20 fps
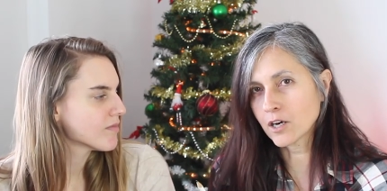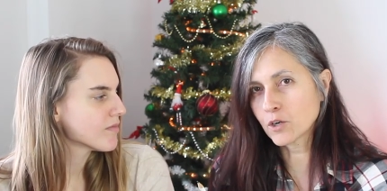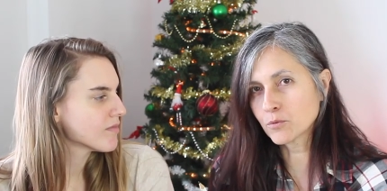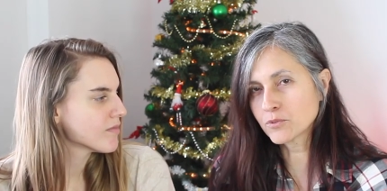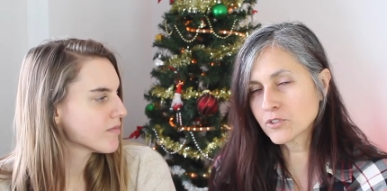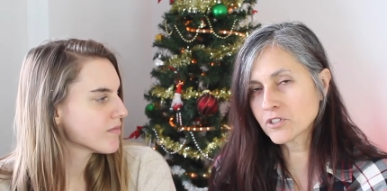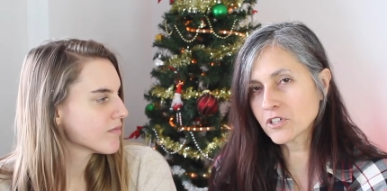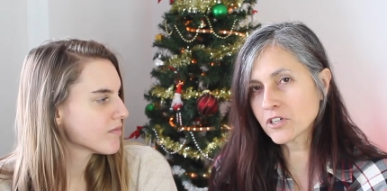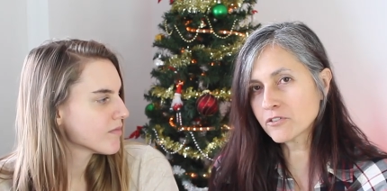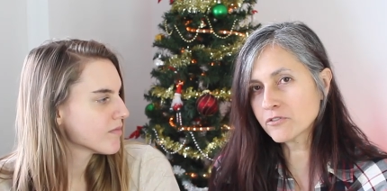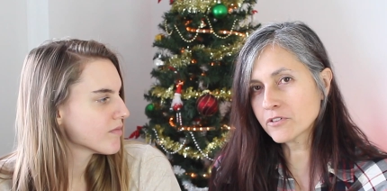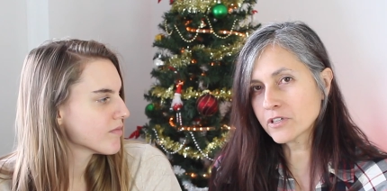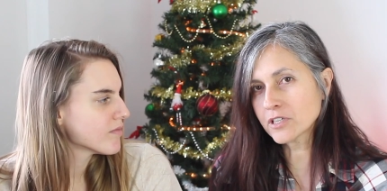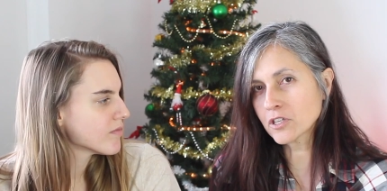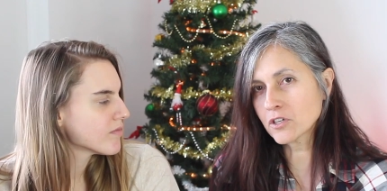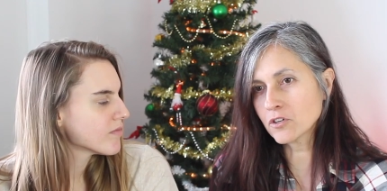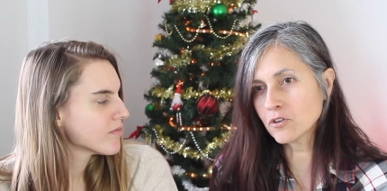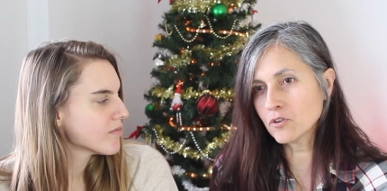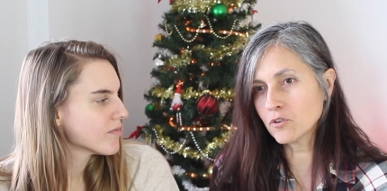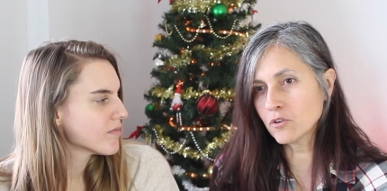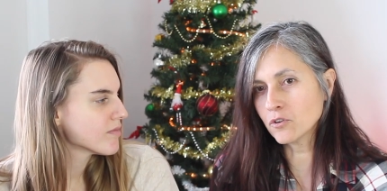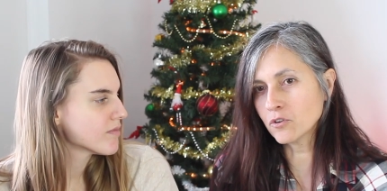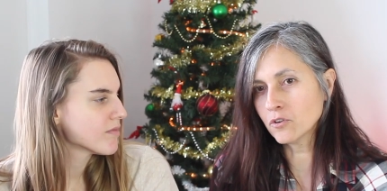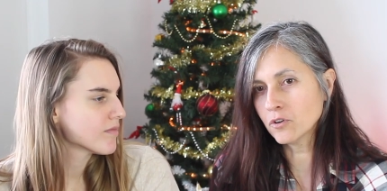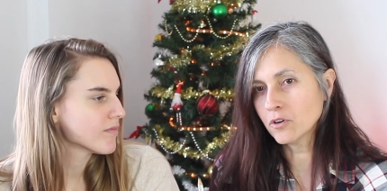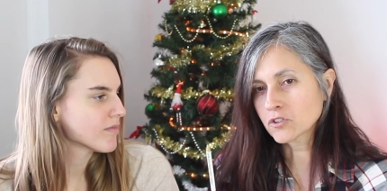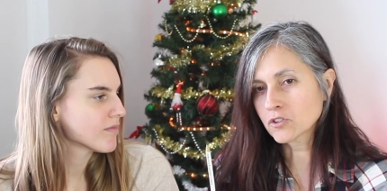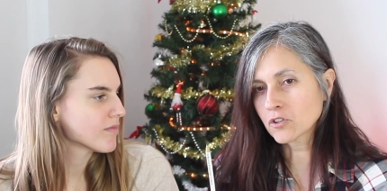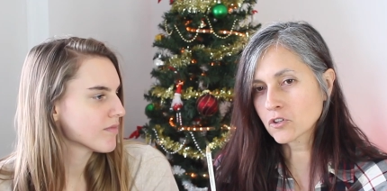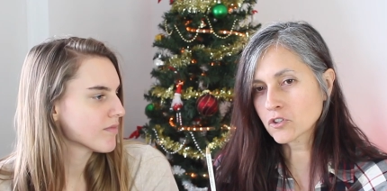Speaker 1: observing
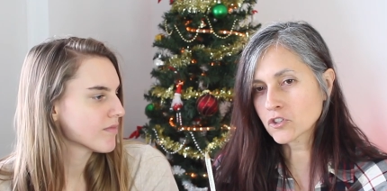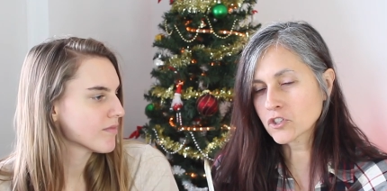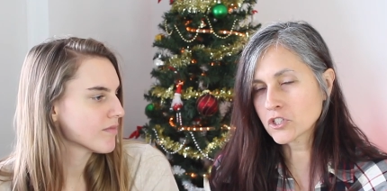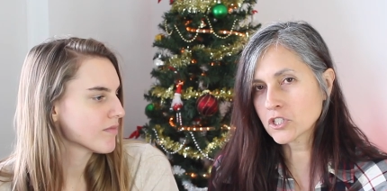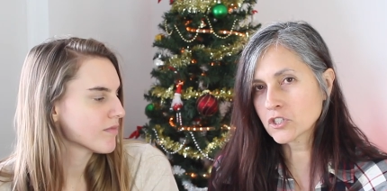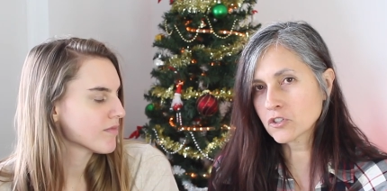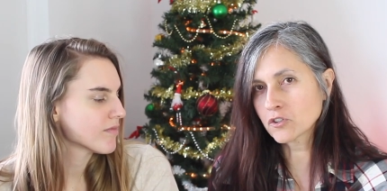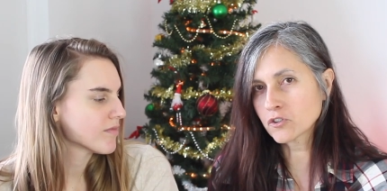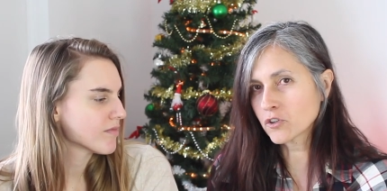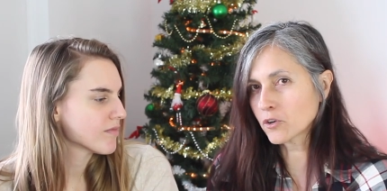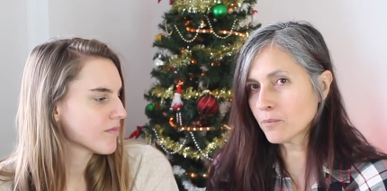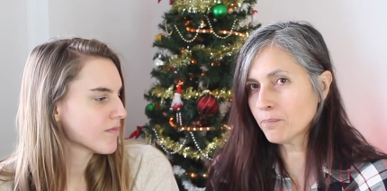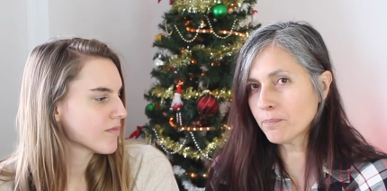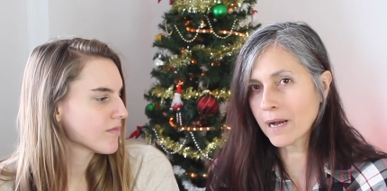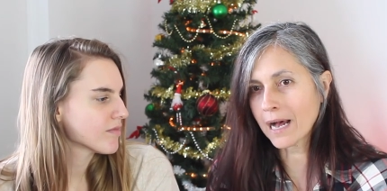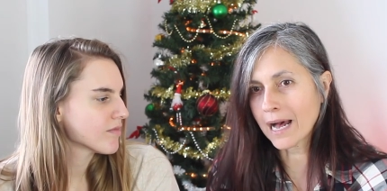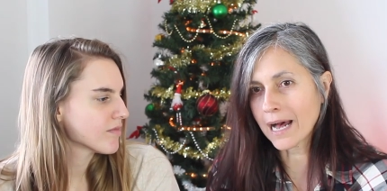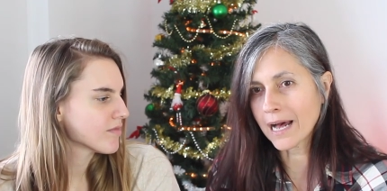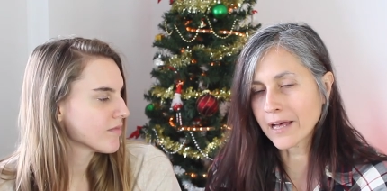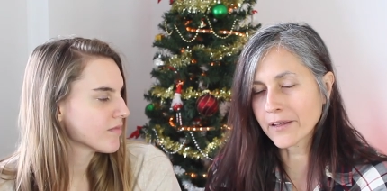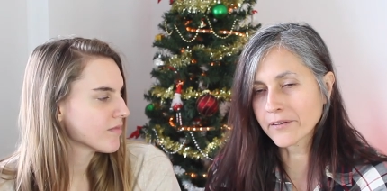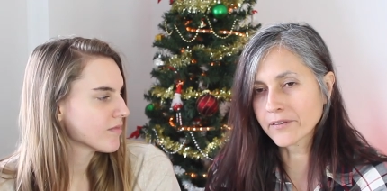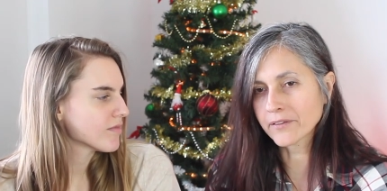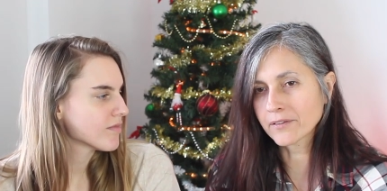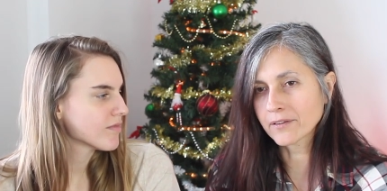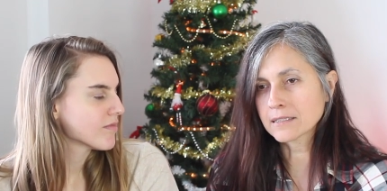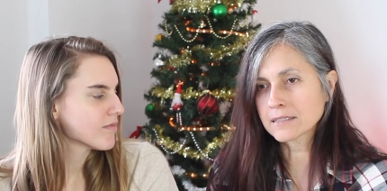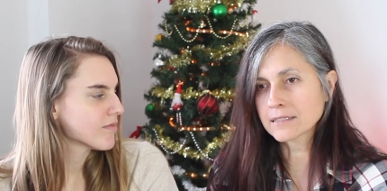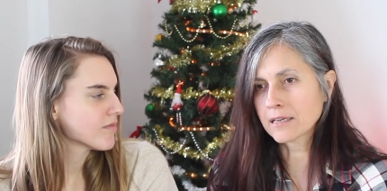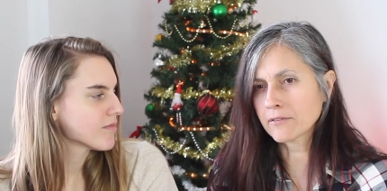you so she's on your
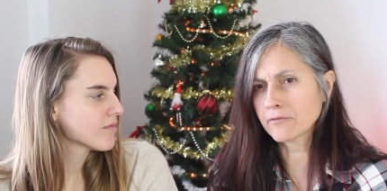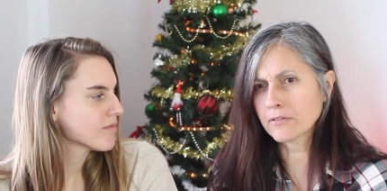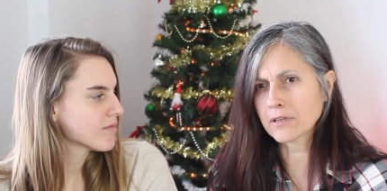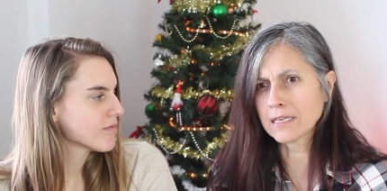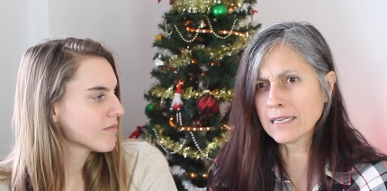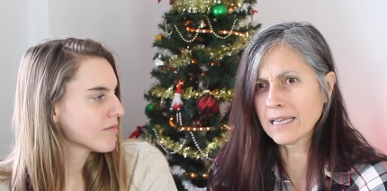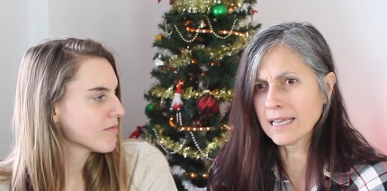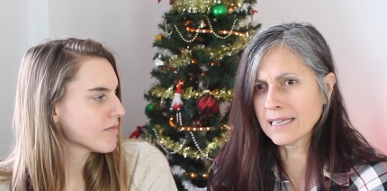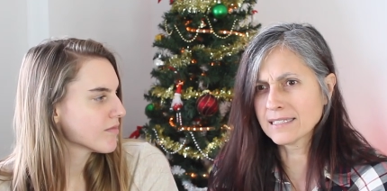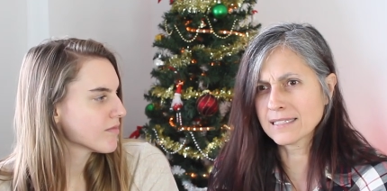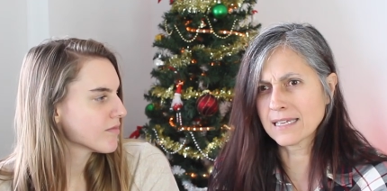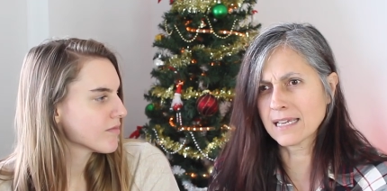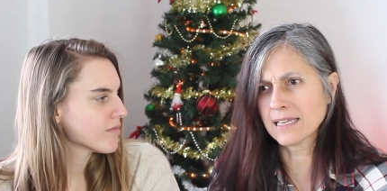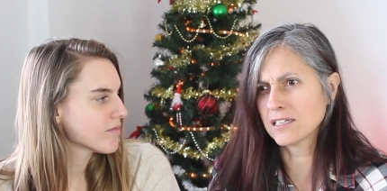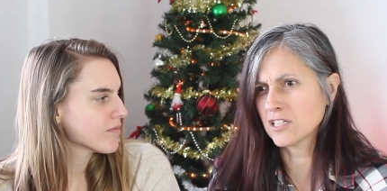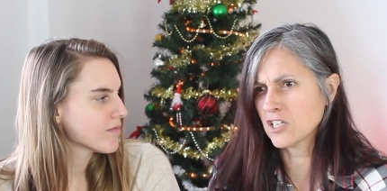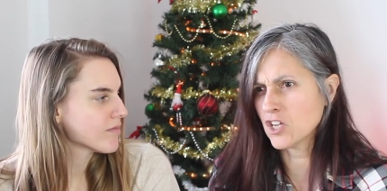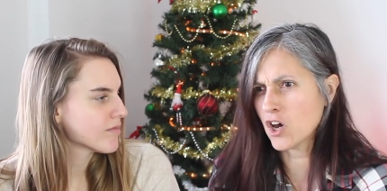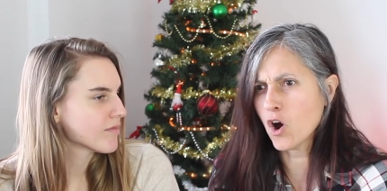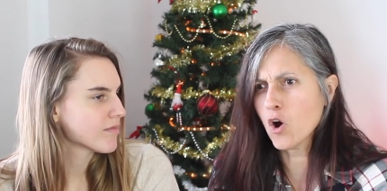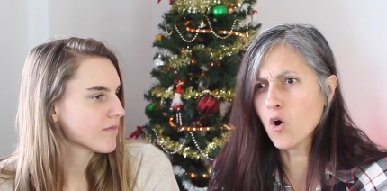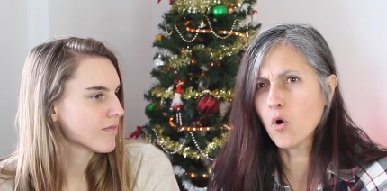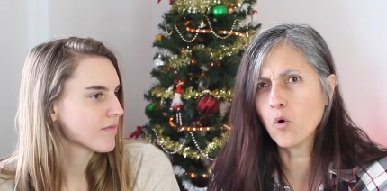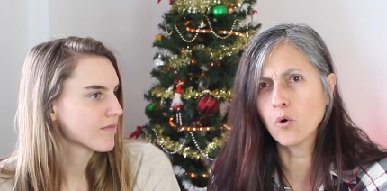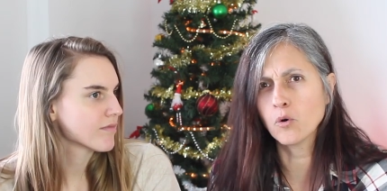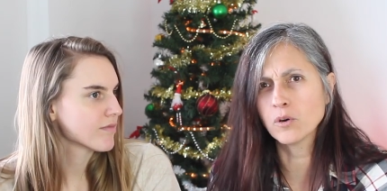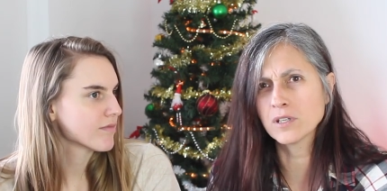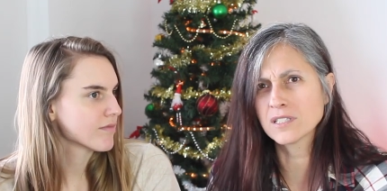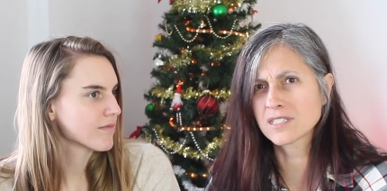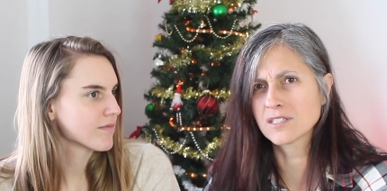path and something and i said
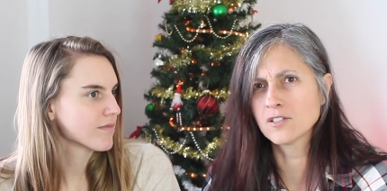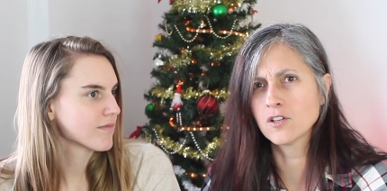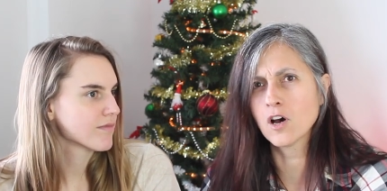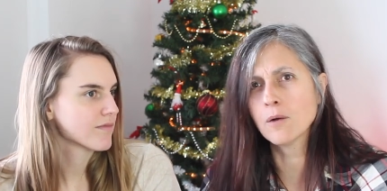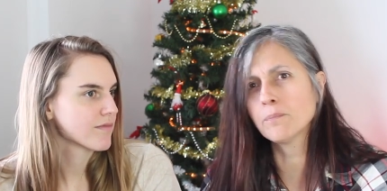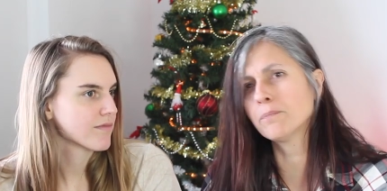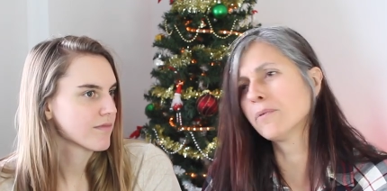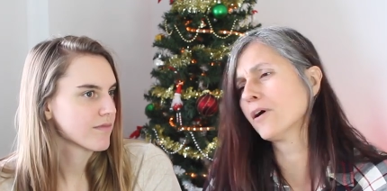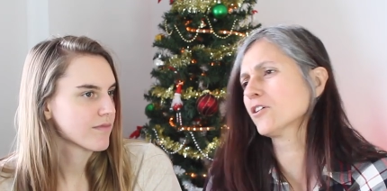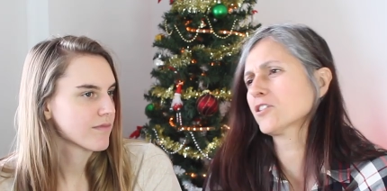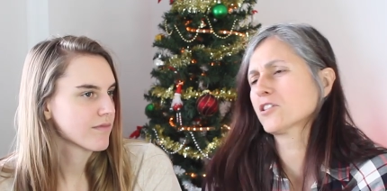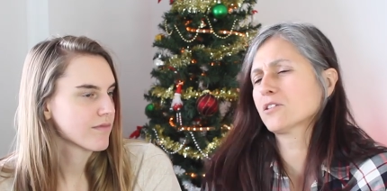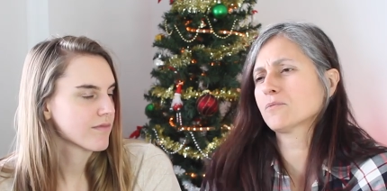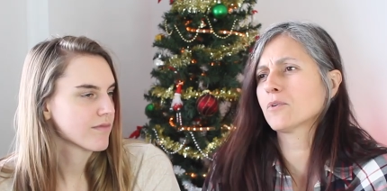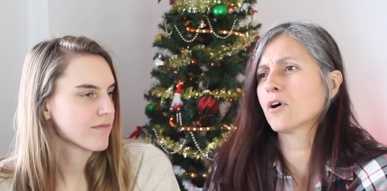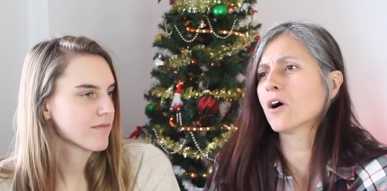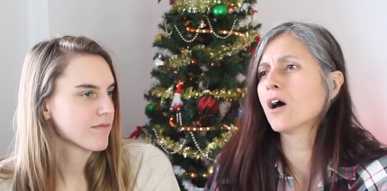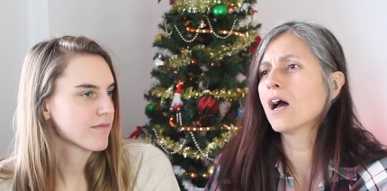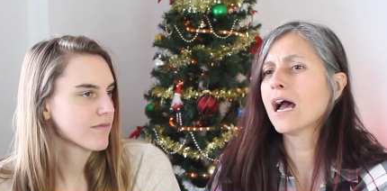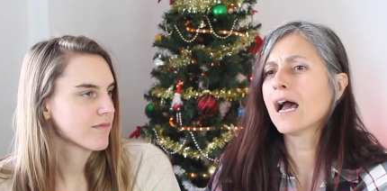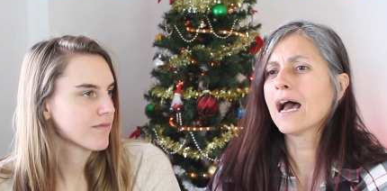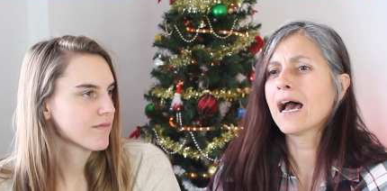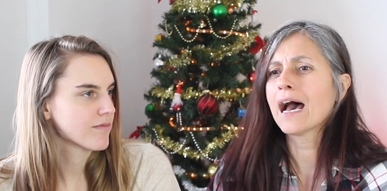no it's not possible